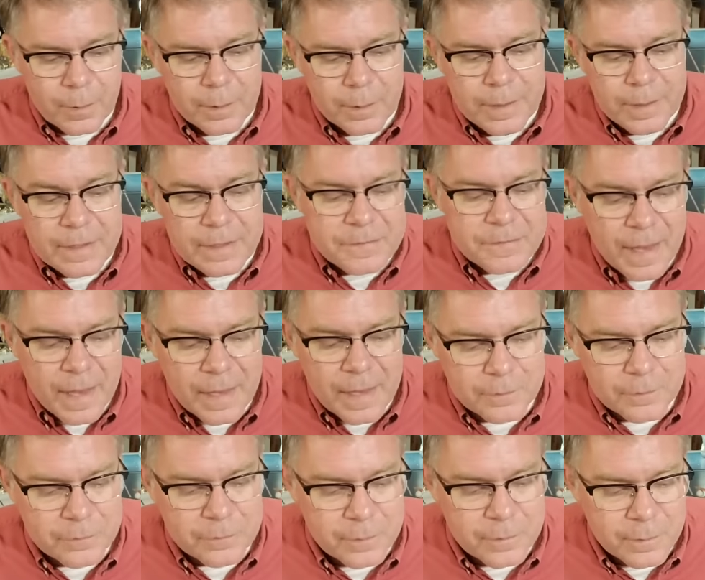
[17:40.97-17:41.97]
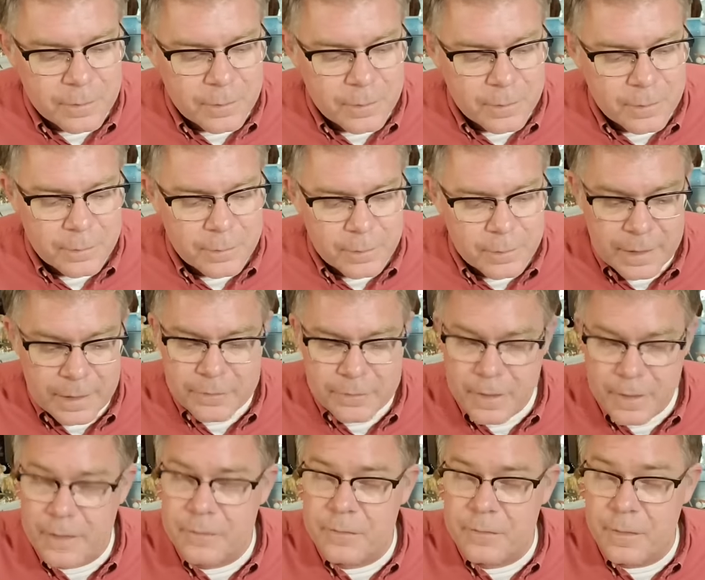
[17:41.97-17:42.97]
He says, he
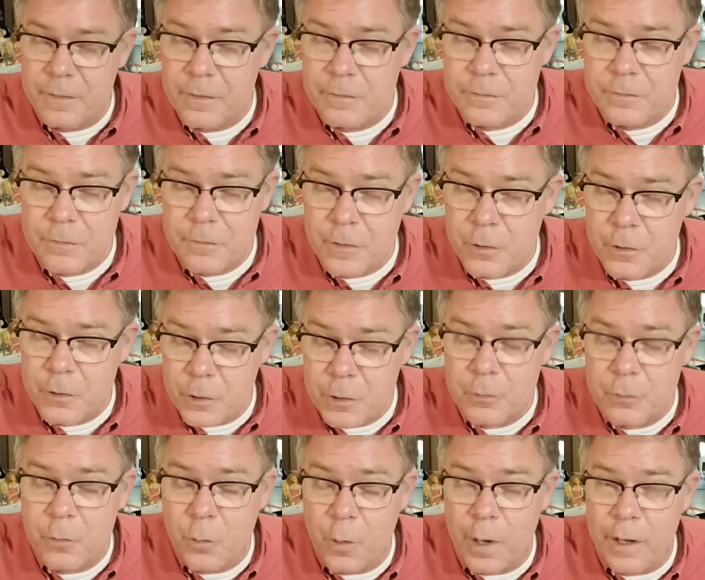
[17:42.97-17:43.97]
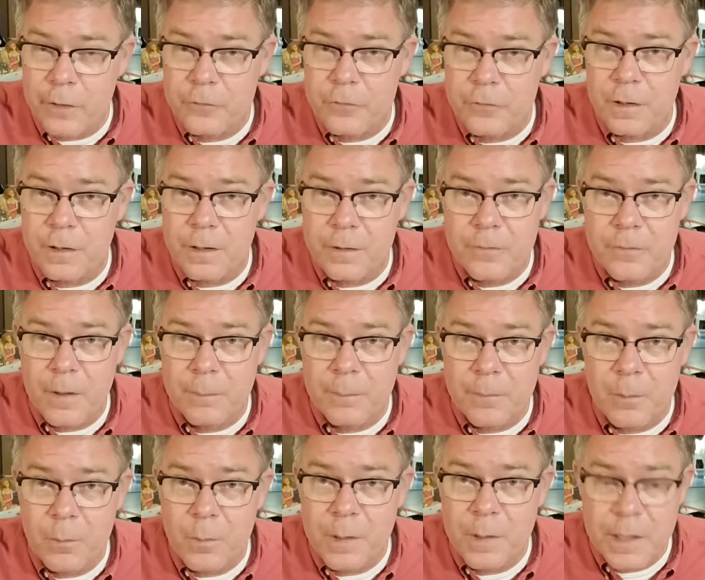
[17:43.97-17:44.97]
says, and this is a good question and
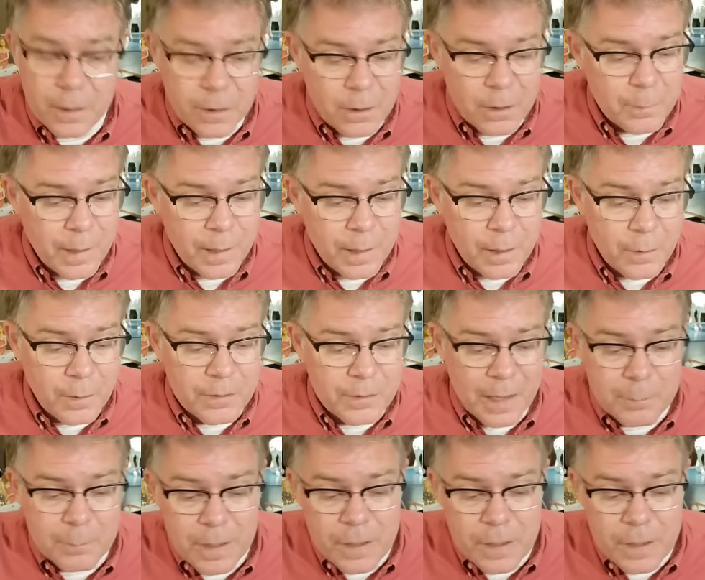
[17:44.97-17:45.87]
something we hear about all the time.